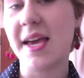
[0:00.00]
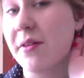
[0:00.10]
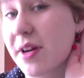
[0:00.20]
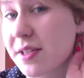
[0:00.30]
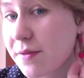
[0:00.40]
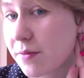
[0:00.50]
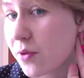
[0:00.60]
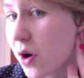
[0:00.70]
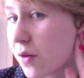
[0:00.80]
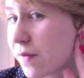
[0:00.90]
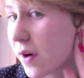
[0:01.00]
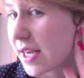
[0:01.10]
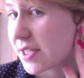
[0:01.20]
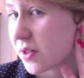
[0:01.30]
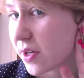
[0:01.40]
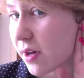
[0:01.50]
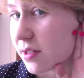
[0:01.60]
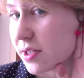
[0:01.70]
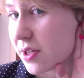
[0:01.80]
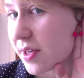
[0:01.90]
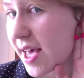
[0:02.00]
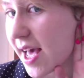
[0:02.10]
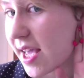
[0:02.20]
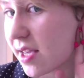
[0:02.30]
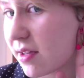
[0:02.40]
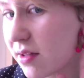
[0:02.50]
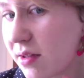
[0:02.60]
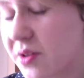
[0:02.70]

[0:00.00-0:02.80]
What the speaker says: earrings from rockfolly.co.uk.